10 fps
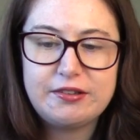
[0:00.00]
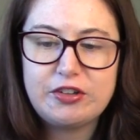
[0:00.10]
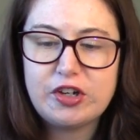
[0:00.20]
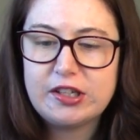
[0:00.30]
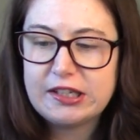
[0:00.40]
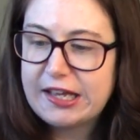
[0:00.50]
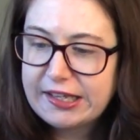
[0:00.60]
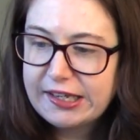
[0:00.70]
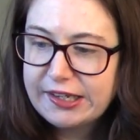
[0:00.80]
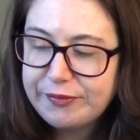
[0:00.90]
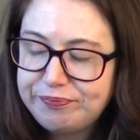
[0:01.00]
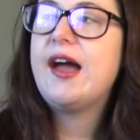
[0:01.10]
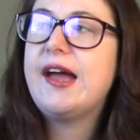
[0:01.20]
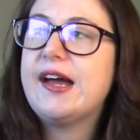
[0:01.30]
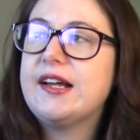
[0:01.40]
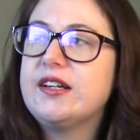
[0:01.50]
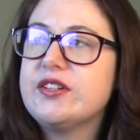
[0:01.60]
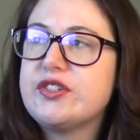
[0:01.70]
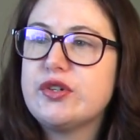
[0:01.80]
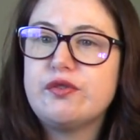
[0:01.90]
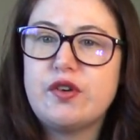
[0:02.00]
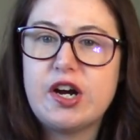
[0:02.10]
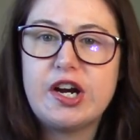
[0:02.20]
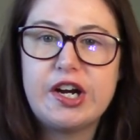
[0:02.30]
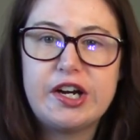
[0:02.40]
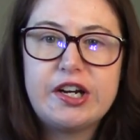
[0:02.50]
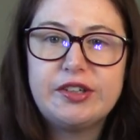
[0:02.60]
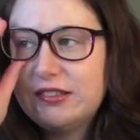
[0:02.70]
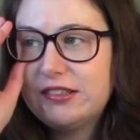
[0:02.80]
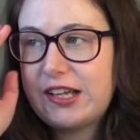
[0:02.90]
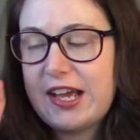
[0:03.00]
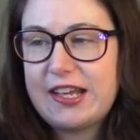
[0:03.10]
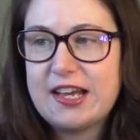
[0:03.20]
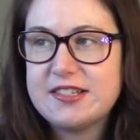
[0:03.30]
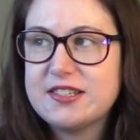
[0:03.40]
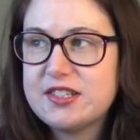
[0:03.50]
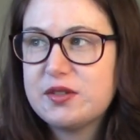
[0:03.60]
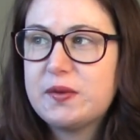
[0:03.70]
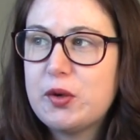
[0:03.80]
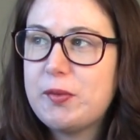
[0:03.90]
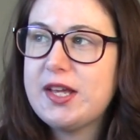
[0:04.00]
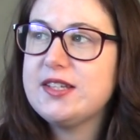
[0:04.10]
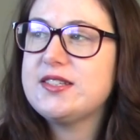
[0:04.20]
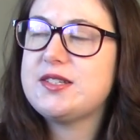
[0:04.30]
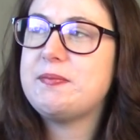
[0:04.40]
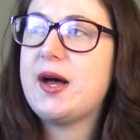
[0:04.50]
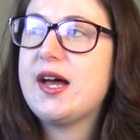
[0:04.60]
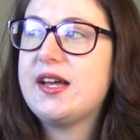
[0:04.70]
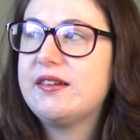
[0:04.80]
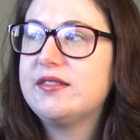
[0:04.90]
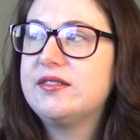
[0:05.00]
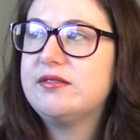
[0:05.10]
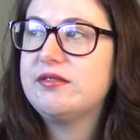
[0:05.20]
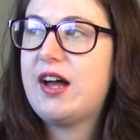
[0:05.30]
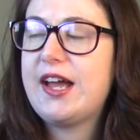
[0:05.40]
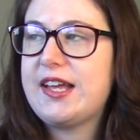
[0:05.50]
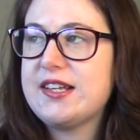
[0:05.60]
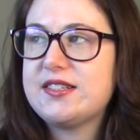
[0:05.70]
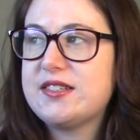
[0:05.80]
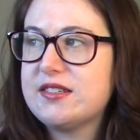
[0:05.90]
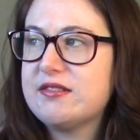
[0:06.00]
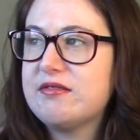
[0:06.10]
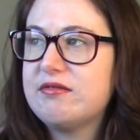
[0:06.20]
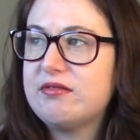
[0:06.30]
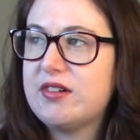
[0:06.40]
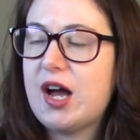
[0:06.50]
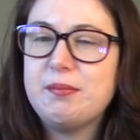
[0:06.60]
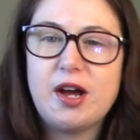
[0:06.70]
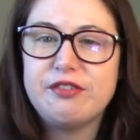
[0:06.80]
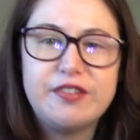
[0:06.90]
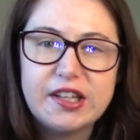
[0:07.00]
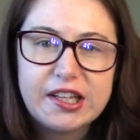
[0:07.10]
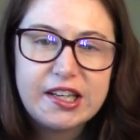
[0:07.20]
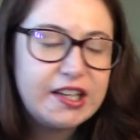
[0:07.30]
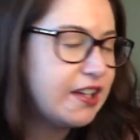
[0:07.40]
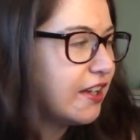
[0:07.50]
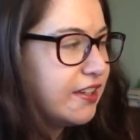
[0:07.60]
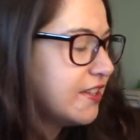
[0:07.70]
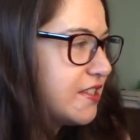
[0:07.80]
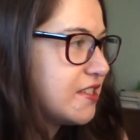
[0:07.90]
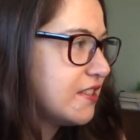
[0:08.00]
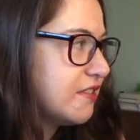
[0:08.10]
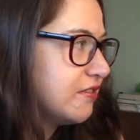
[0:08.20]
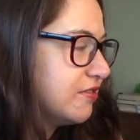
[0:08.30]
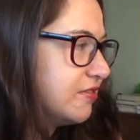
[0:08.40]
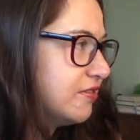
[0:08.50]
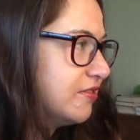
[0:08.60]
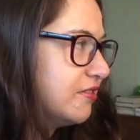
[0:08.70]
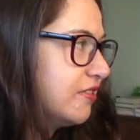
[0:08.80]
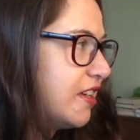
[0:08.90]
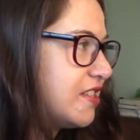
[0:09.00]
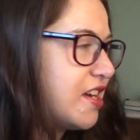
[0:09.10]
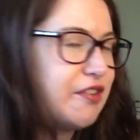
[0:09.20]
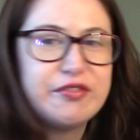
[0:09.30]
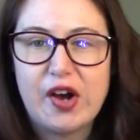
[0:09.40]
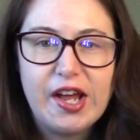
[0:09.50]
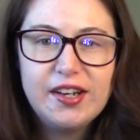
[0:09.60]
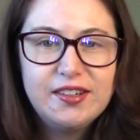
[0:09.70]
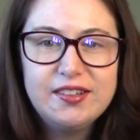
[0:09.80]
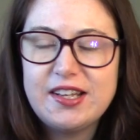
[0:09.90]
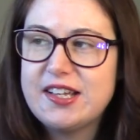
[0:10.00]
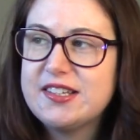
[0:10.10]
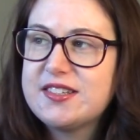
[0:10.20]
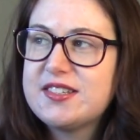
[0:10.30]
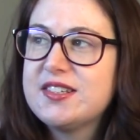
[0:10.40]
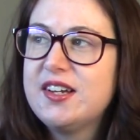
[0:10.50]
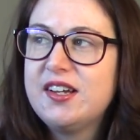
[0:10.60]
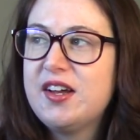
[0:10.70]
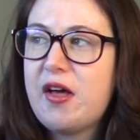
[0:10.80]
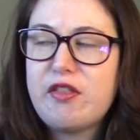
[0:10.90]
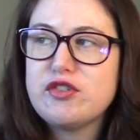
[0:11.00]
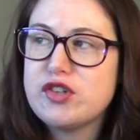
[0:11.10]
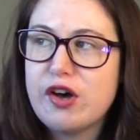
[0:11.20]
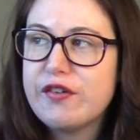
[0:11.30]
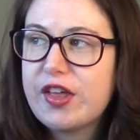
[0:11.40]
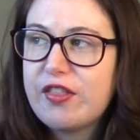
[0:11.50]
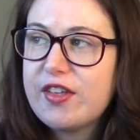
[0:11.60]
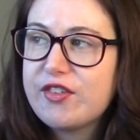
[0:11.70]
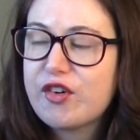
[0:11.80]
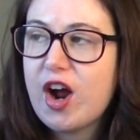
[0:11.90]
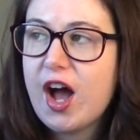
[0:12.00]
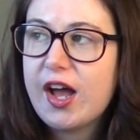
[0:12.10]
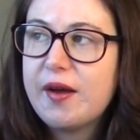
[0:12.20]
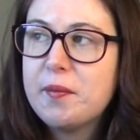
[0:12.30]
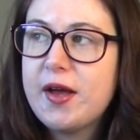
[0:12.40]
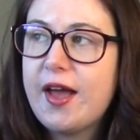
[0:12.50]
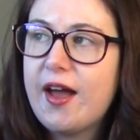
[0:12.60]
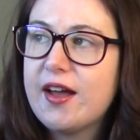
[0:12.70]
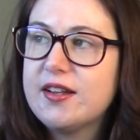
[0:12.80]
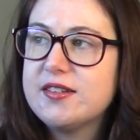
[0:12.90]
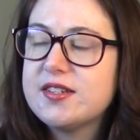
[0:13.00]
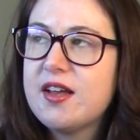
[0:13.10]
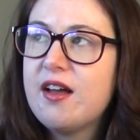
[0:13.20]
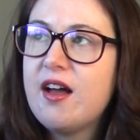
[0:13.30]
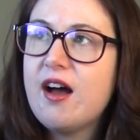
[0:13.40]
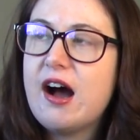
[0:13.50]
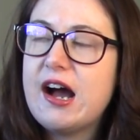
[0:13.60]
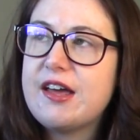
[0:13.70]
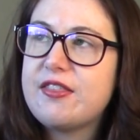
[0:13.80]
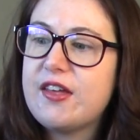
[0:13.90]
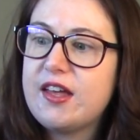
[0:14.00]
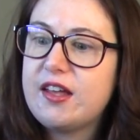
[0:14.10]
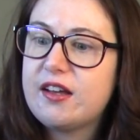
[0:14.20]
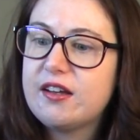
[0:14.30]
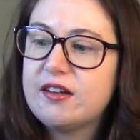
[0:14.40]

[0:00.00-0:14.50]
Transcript: gonna like it. And so far, like I guess it's a romance, but I guess I'm not feeling it. It doesn't, it's not fun. It's they're solving this crime and I think